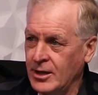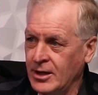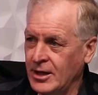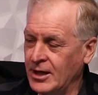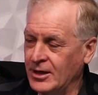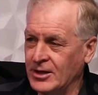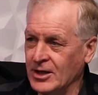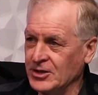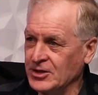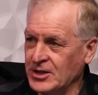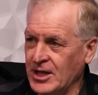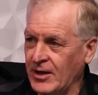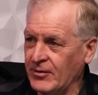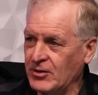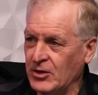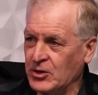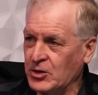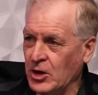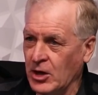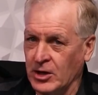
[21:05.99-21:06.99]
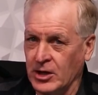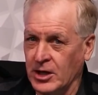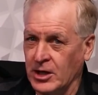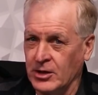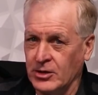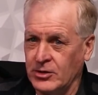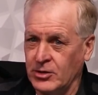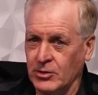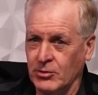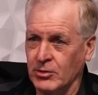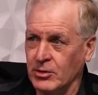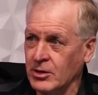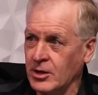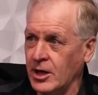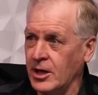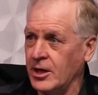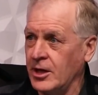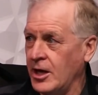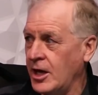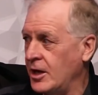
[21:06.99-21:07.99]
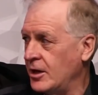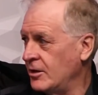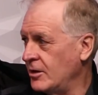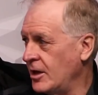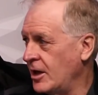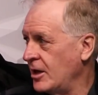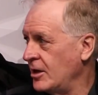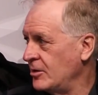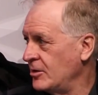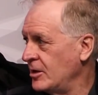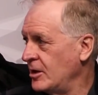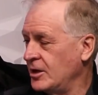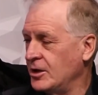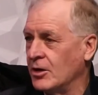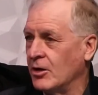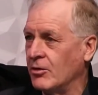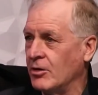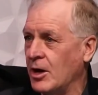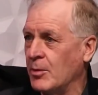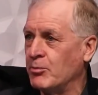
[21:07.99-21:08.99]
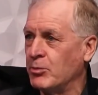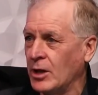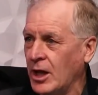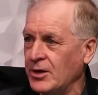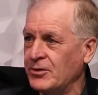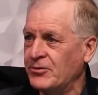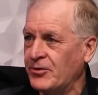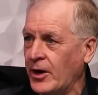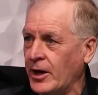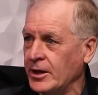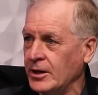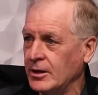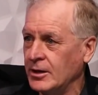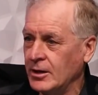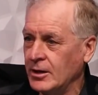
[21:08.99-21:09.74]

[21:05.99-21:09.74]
It doesn't have to turn into a you know, a blood fight.